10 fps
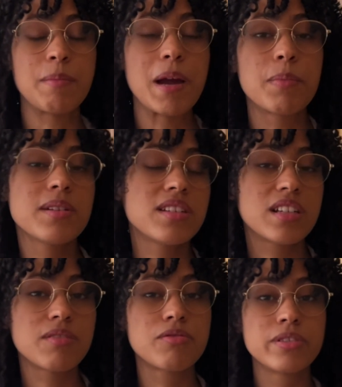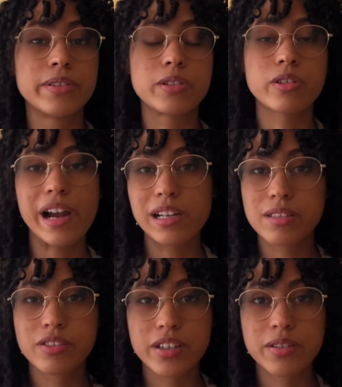I posted it through trial
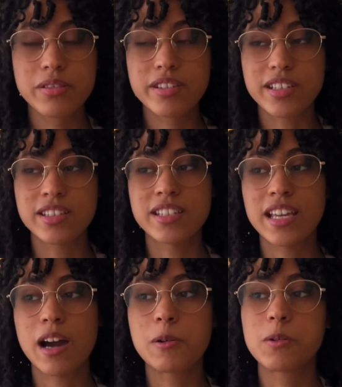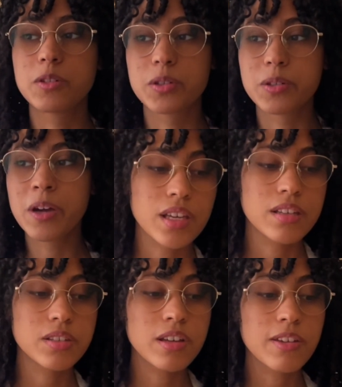reels just to see how it would do.
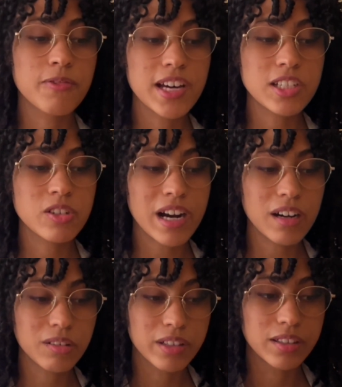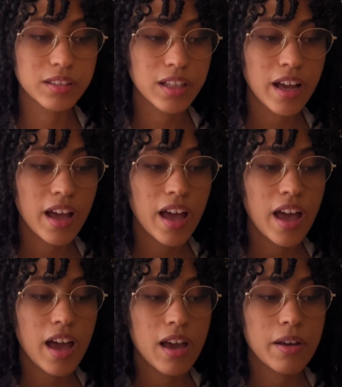So the first trial reel
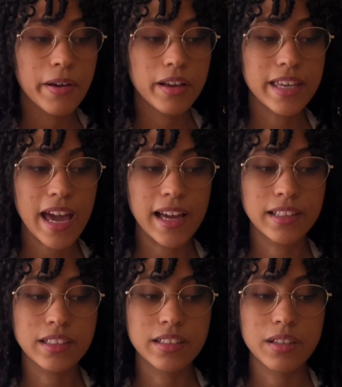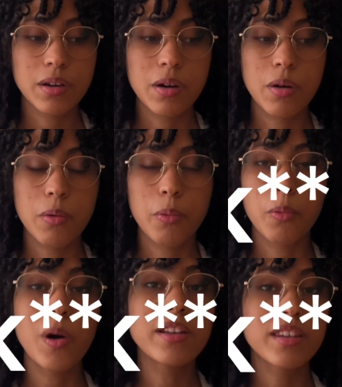gained
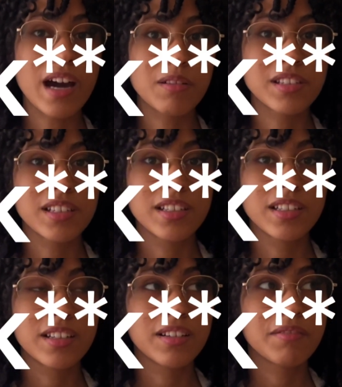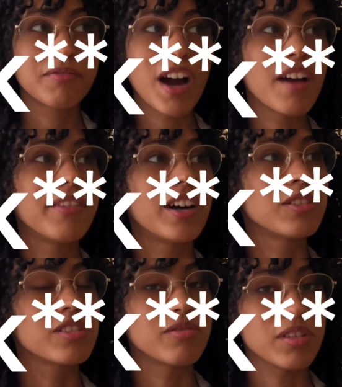
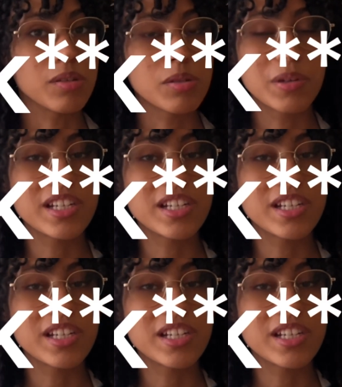1,500 views, which